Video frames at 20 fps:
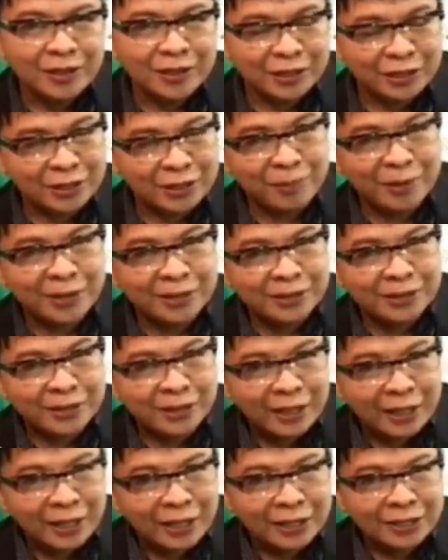is to be
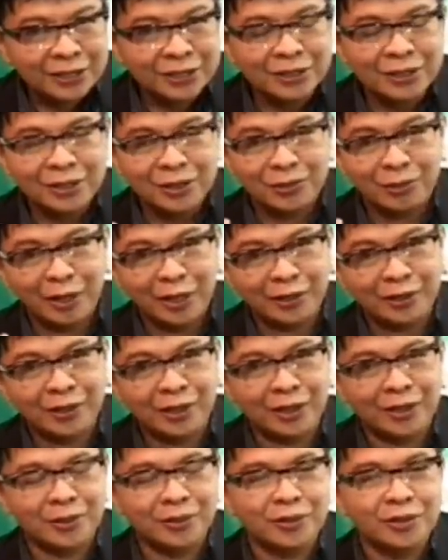discussed right
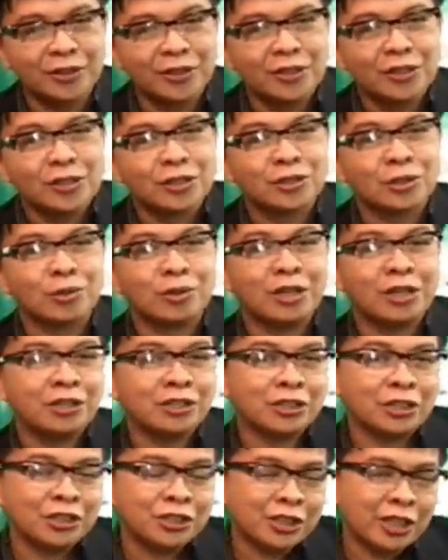now. So,
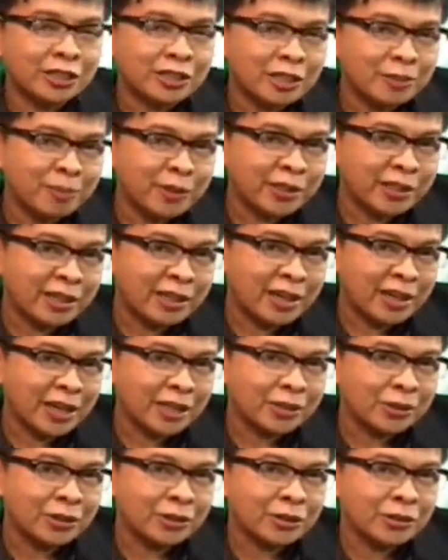ladies and gentlemen, I'd
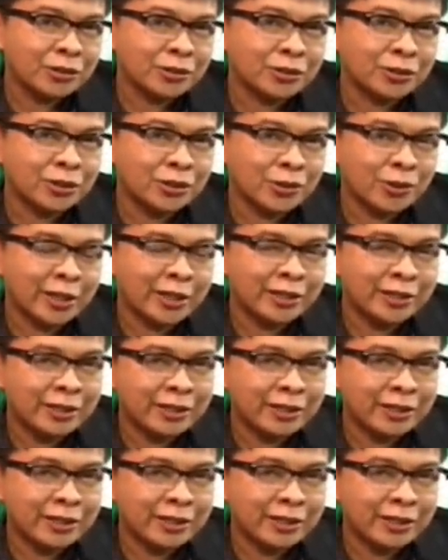like to introduce to you our